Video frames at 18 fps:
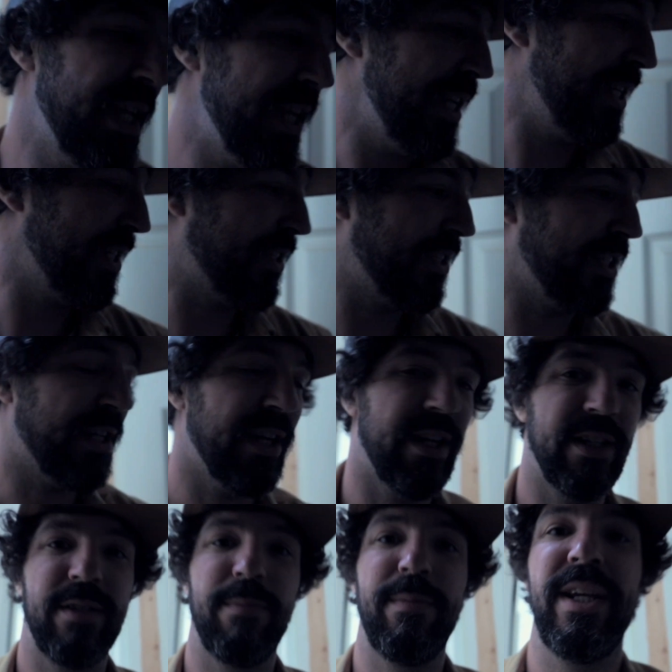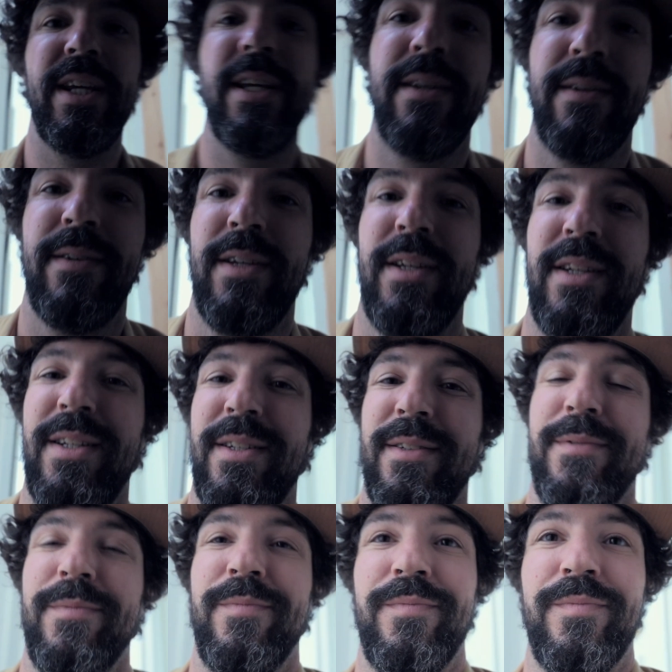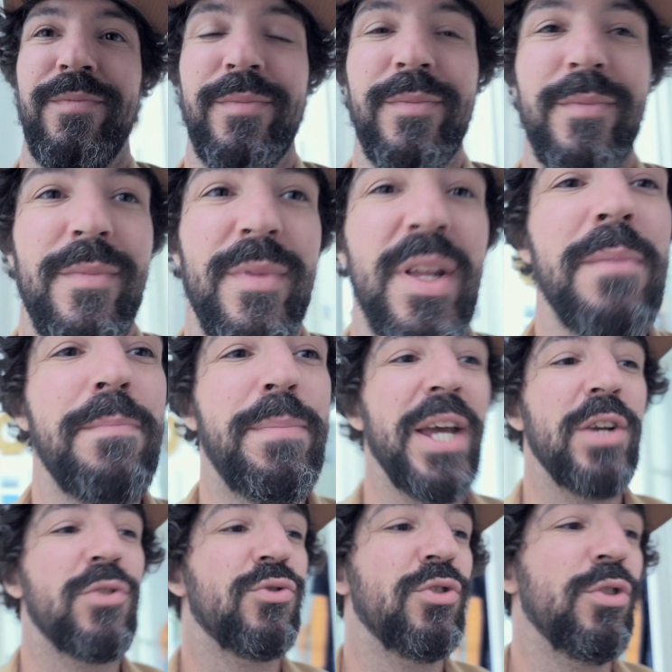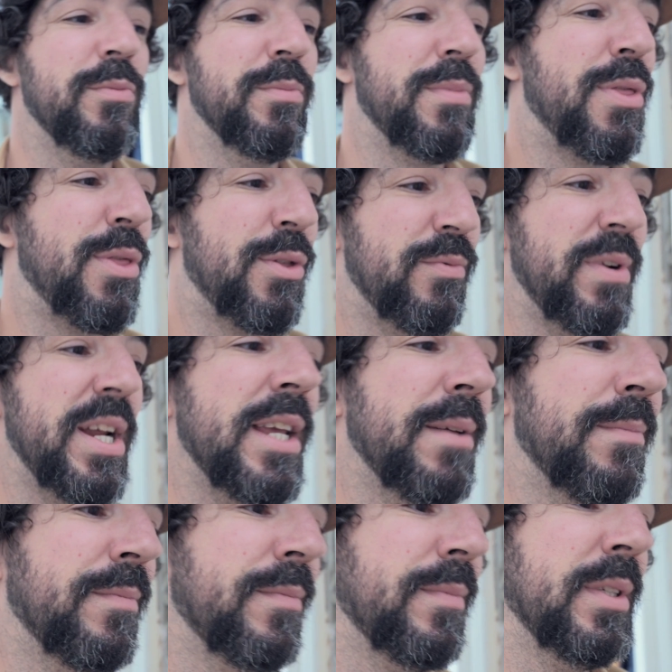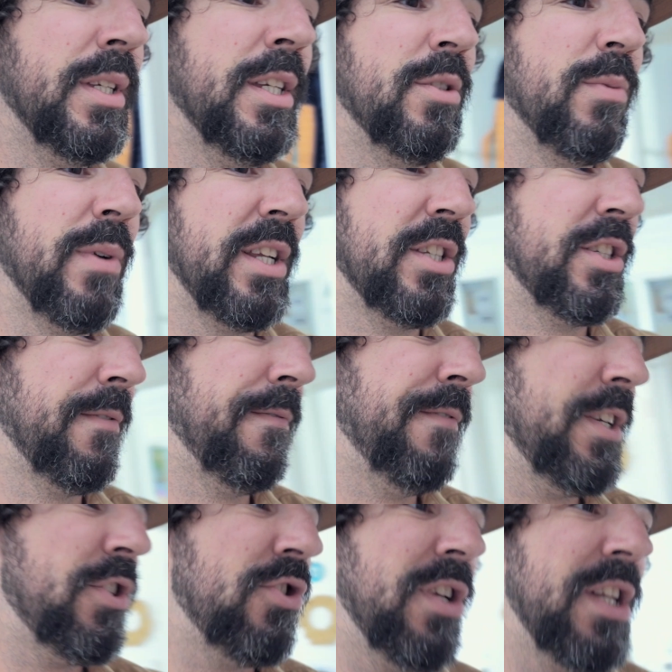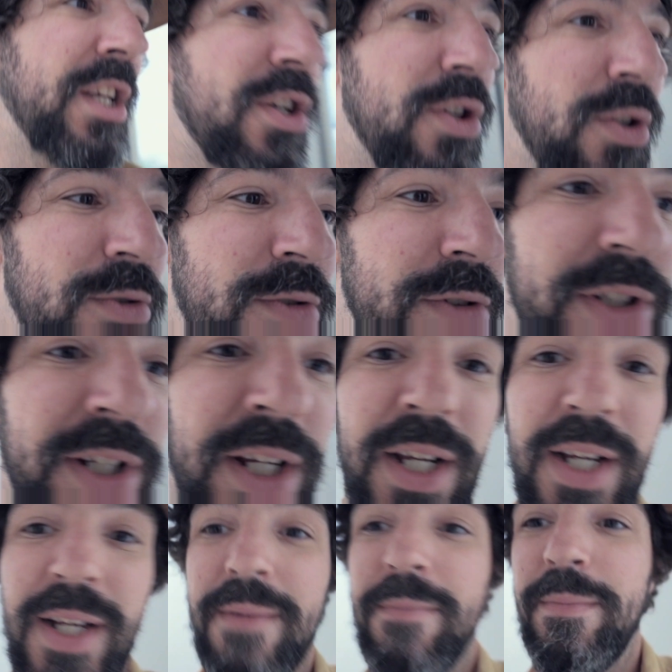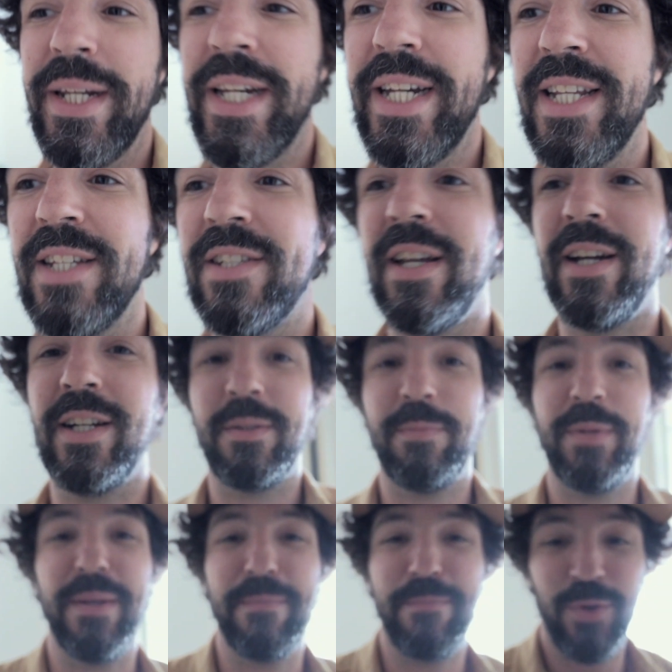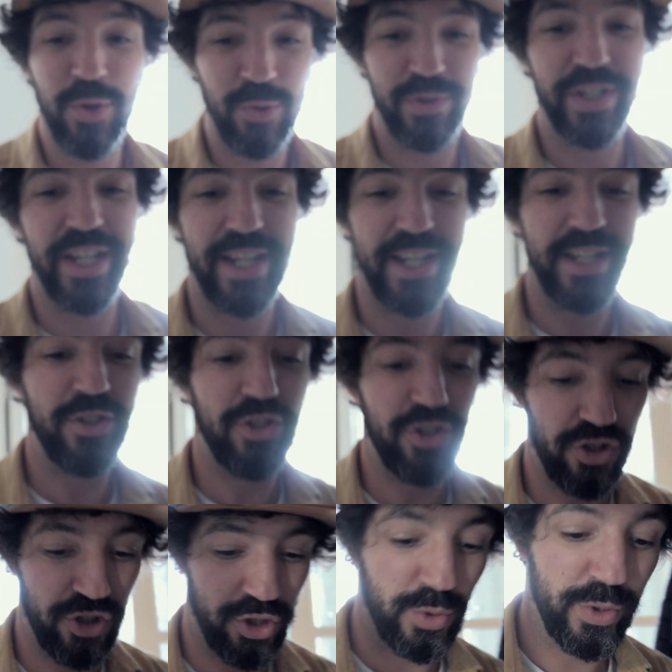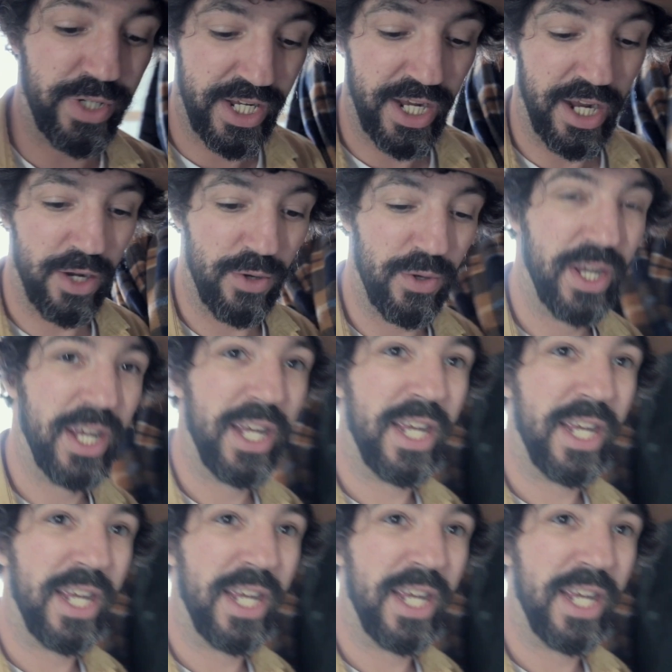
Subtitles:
is going to be bedroom 3, is what it's officially called, but it is going to be a music studio.